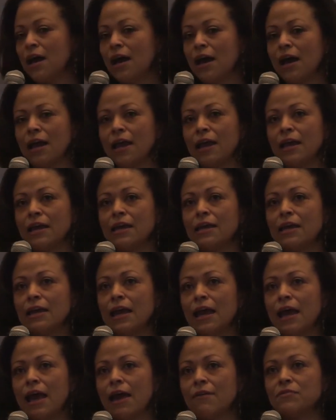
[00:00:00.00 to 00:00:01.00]
I
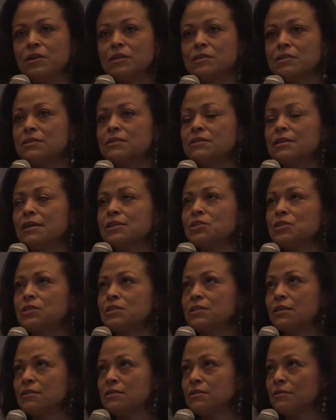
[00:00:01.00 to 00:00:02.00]
have such a
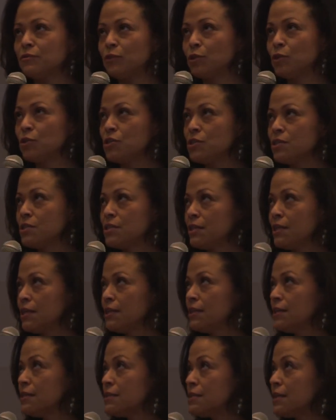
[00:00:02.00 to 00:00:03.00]
sense of urgency in
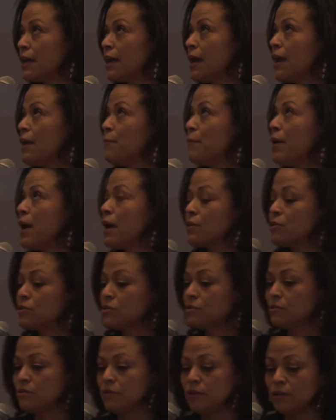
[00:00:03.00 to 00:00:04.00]
this. I came back,
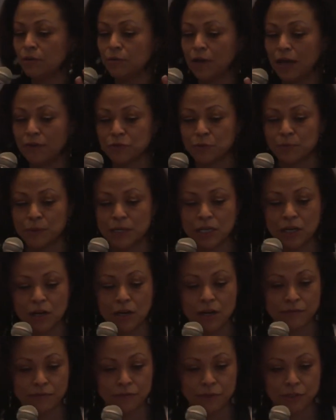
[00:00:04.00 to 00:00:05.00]
after being
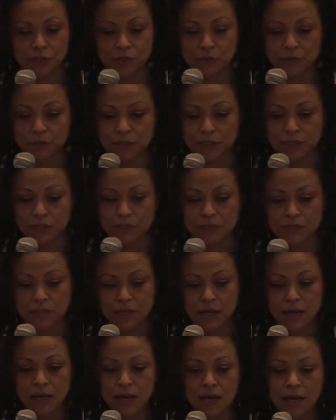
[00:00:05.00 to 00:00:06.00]
gone for 2
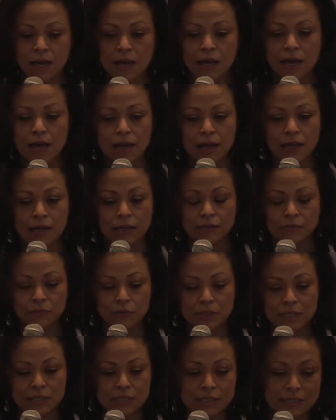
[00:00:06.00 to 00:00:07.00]
years. I
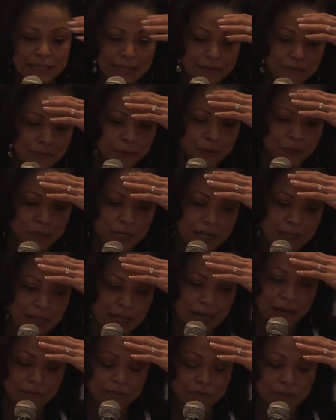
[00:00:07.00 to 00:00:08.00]
was at Stanford when I
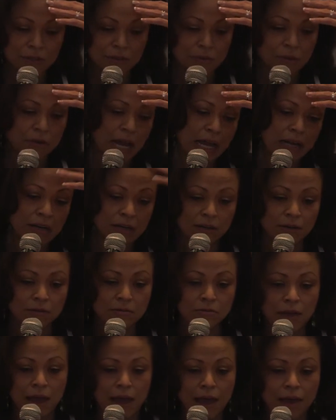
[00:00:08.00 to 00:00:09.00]
left, and there were, I don't
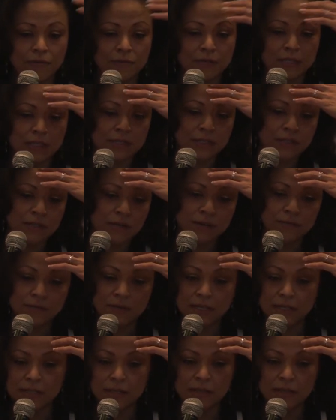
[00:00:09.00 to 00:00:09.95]
know, half a dozen RVs